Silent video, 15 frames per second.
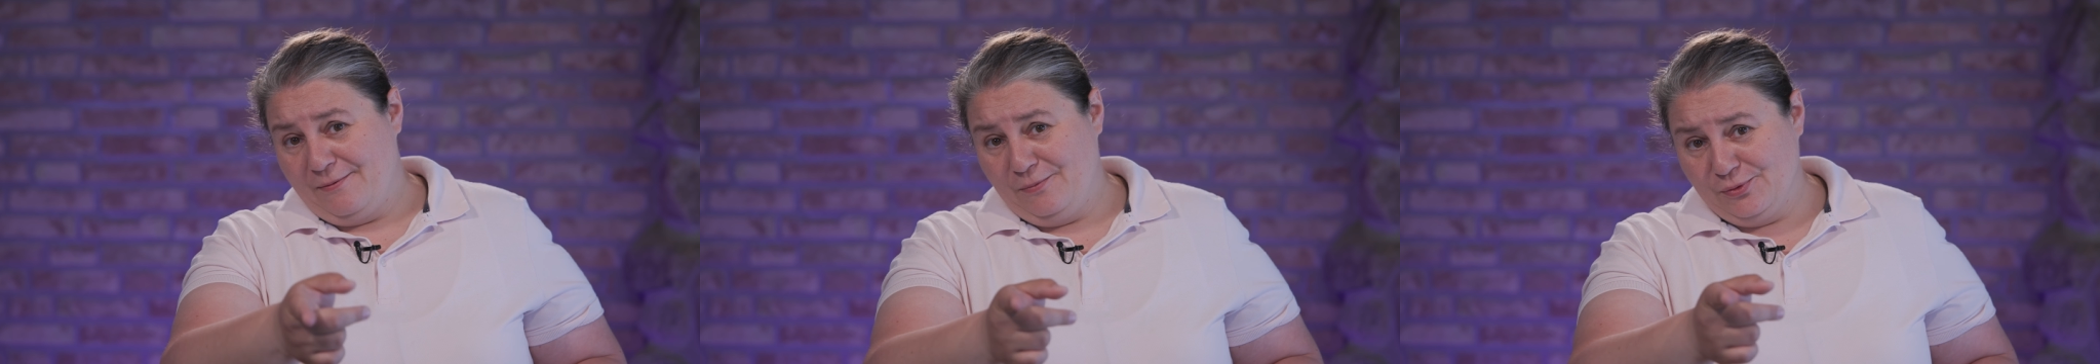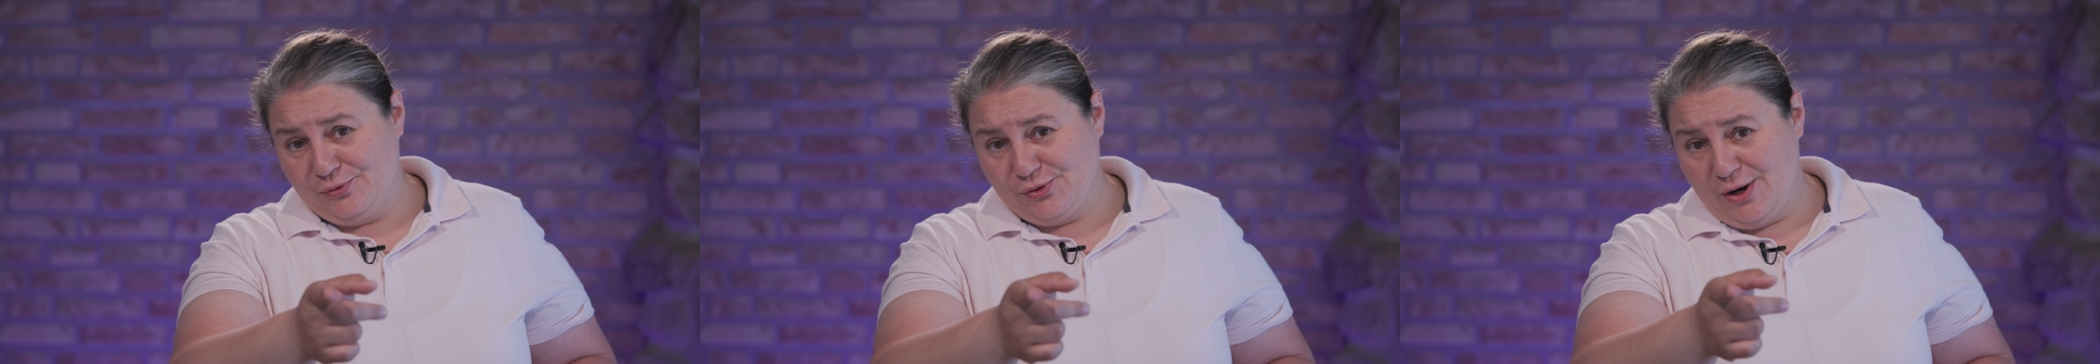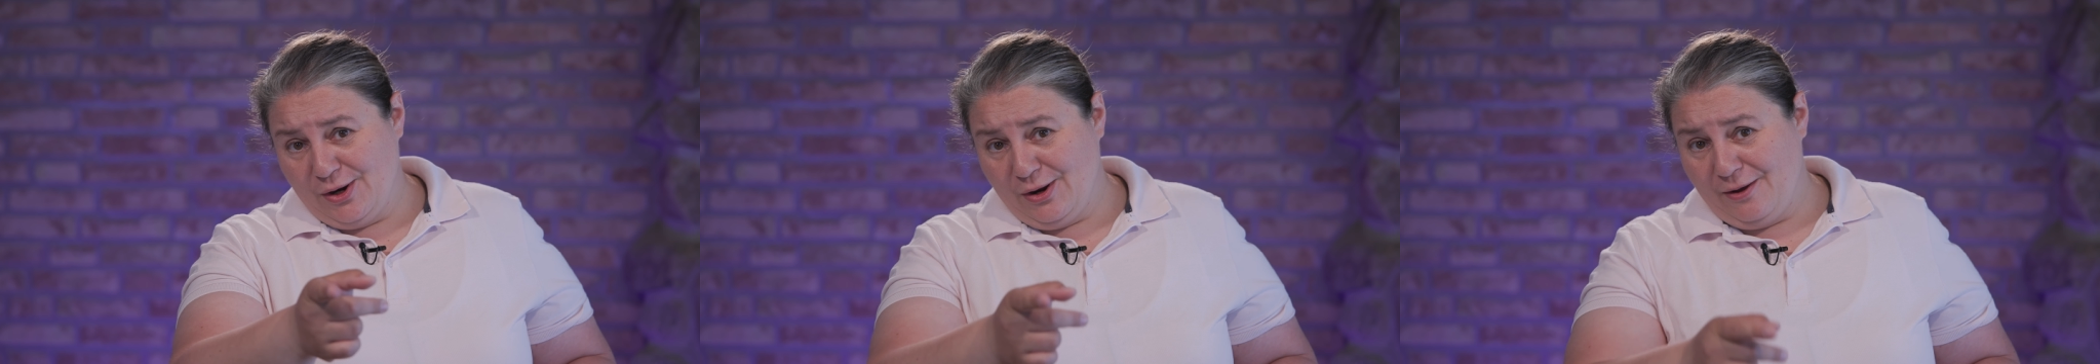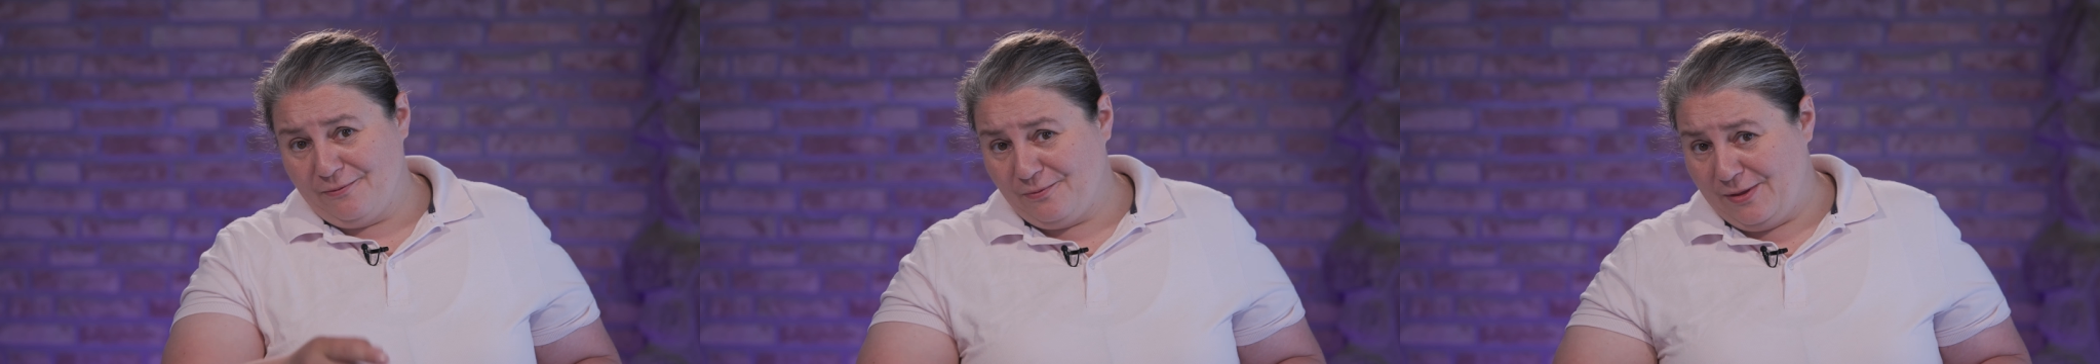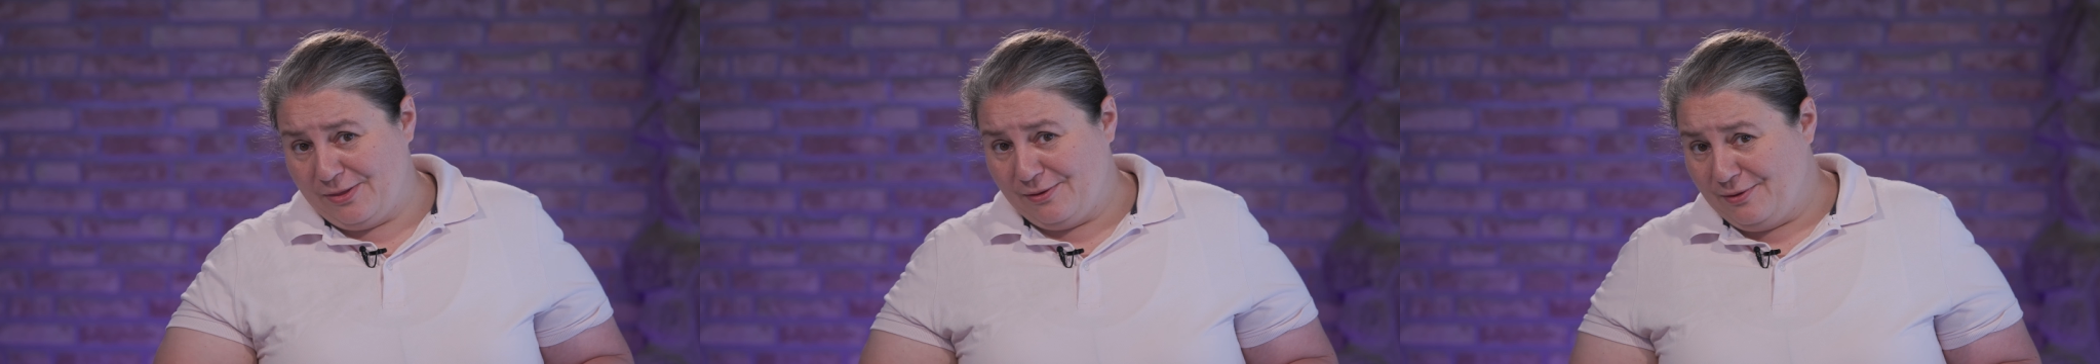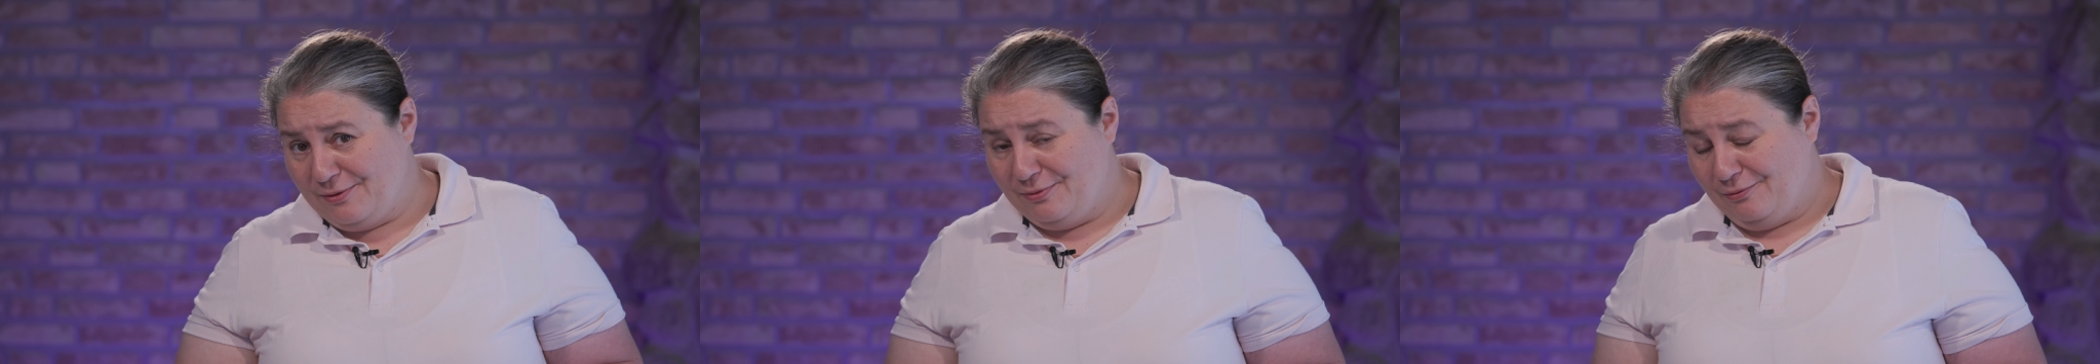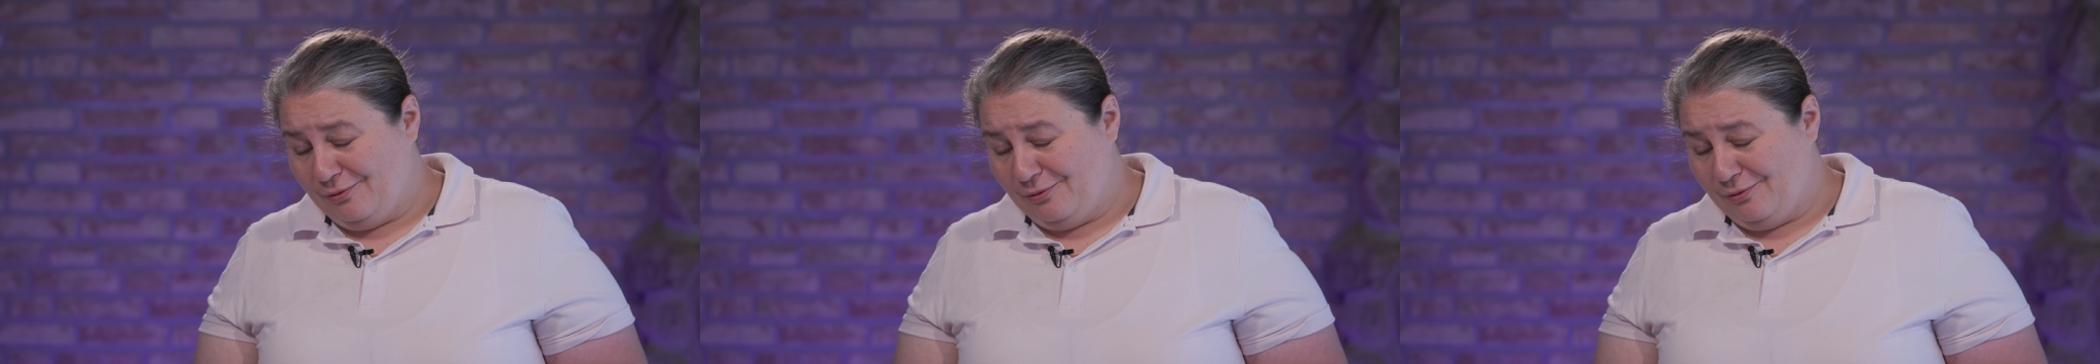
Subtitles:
We'll start off with the